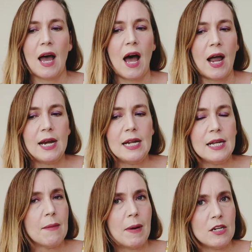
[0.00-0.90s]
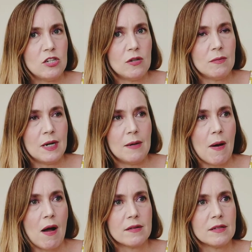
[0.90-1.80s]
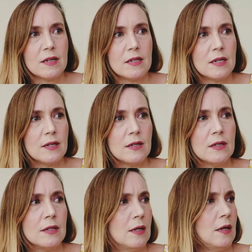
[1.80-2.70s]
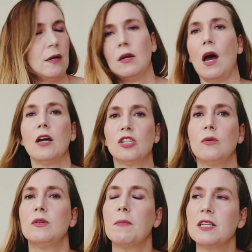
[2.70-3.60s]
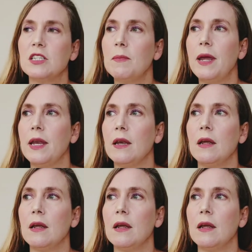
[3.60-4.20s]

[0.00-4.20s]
I didn't get my June mini box until, gosh, must have been